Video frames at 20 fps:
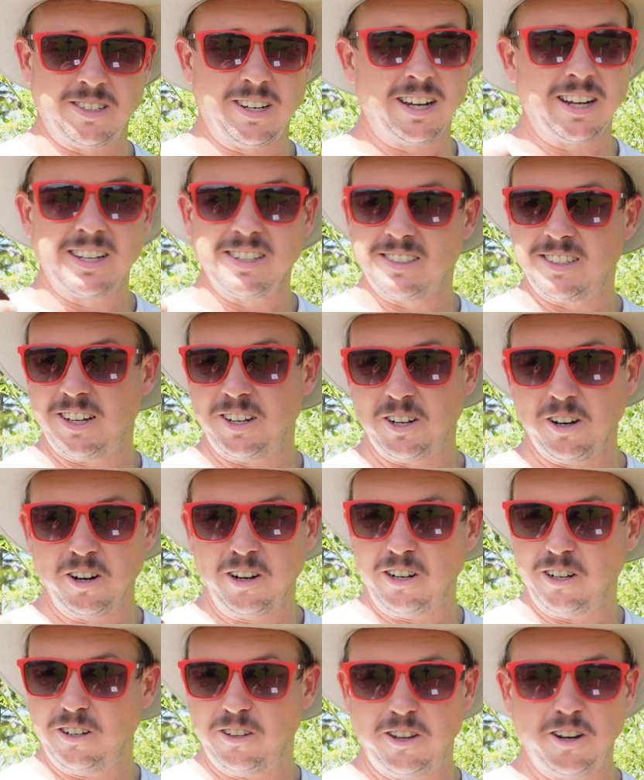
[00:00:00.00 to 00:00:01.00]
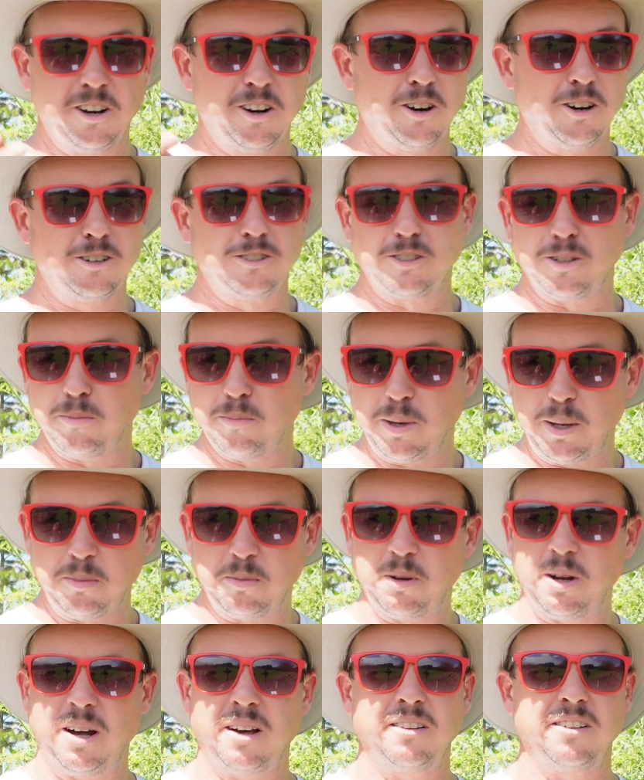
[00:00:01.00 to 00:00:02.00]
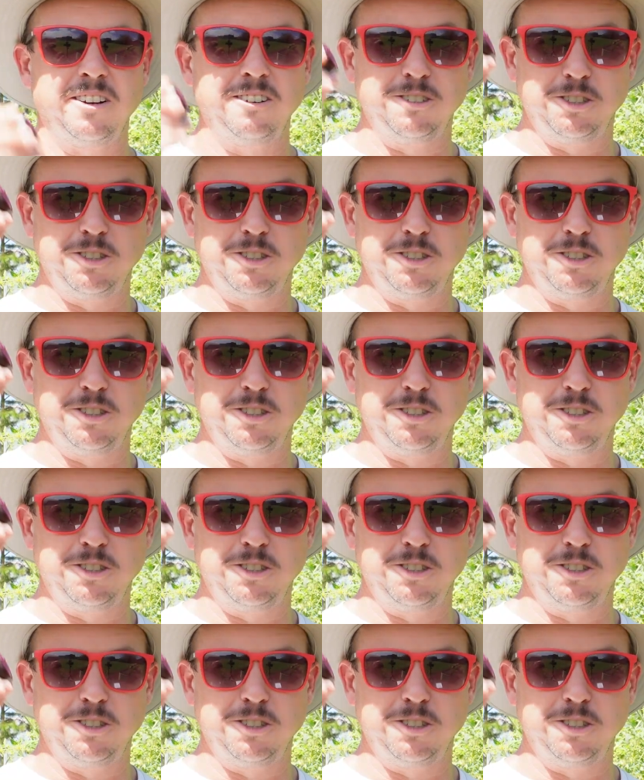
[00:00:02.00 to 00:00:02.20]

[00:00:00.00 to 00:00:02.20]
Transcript: Like I said earlier, there are some people out there